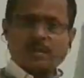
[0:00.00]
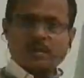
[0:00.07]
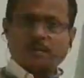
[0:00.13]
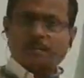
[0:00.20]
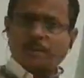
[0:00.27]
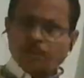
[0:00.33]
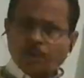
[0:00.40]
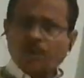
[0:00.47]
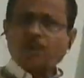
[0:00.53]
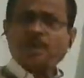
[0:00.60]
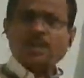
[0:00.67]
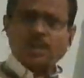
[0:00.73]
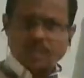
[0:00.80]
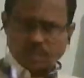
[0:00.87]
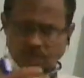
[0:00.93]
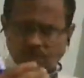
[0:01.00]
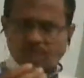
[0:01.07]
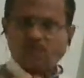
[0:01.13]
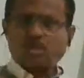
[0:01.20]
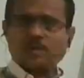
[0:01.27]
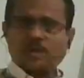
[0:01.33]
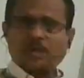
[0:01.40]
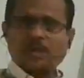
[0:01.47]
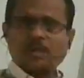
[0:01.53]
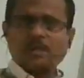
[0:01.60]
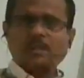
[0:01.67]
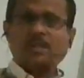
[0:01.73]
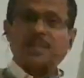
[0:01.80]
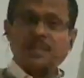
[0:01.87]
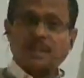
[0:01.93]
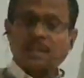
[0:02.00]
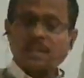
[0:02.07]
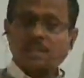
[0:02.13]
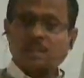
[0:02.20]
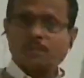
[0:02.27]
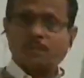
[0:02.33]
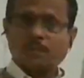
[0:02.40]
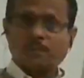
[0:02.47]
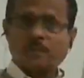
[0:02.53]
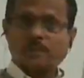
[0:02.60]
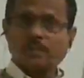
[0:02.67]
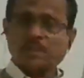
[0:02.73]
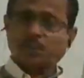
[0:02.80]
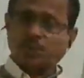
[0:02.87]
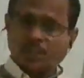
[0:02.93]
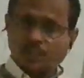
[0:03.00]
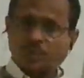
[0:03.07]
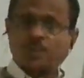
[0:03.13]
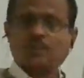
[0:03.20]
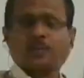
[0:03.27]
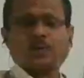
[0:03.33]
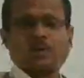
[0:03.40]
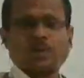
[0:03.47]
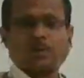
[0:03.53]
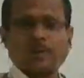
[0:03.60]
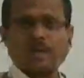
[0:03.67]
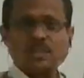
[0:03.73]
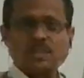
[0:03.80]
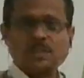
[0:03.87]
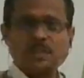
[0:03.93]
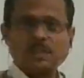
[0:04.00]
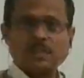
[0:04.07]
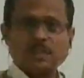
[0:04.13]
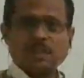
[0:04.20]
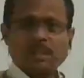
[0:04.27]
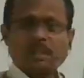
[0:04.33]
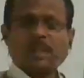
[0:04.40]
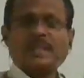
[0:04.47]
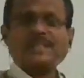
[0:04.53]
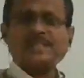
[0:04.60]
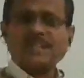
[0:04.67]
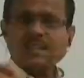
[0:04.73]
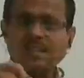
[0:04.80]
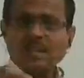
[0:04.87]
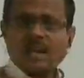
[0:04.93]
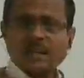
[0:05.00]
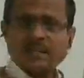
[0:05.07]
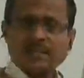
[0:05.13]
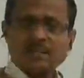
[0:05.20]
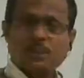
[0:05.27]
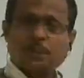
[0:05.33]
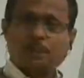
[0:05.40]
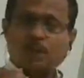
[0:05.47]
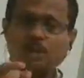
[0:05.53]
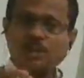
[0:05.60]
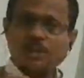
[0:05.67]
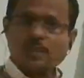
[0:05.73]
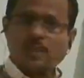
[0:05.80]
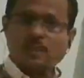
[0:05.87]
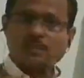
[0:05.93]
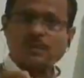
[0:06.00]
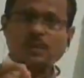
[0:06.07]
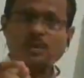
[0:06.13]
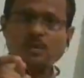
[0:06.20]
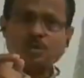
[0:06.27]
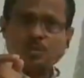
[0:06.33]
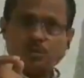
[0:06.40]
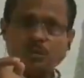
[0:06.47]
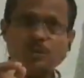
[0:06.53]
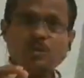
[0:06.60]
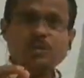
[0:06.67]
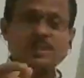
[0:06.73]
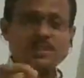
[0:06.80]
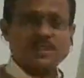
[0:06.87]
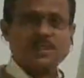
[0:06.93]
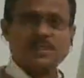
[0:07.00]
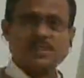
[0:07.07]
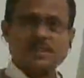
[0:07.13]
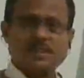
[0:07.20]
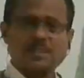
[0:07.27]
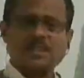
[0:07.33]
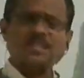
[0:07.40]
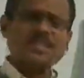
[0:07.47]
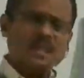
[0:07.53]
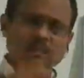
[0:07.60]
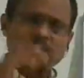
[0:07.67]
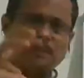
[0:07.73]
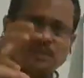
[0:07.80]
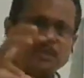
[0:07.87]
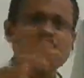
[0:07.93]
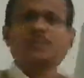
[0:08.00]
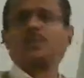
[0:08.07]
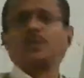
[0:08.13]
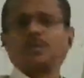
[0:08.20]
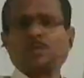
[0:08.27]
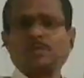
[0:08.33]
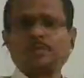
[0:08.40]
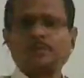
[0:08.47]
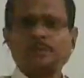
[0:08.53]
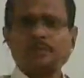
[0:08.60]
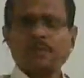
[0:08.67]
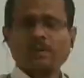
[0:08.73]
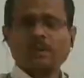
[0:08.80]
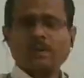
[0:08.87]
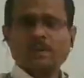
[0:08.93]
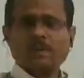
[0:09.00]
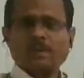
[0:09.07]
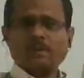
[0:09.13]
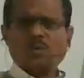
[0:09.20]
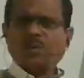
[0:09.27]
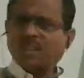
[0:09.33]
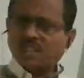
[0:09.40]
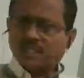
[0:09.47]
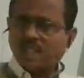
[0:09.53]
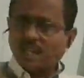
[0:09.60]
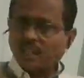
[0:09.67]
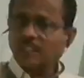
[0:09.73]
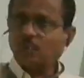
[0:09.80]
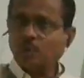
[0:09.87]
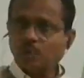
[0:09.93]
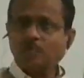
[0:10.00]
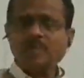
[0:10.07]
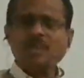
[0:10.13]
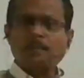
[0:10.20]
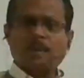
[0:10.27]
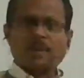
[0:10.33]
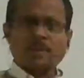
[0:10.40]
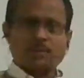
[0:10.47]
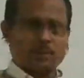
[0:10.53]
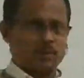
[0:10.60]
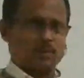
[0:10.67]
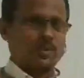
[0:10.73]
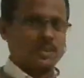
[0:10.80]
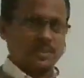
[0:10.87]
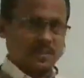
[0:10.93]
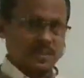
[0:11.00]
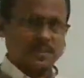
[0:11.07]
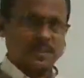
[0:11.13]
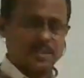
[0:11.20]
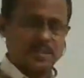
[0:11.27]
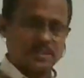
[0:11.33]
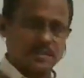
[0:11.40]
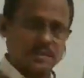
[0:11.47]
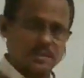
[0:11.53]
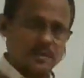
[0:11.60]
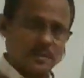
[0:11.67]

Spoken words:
Before going into the details of the structure of chloroplast, let us underline the process of photosynthesis. Let's have a bird's view. What exactly do you mean by photosynthesis?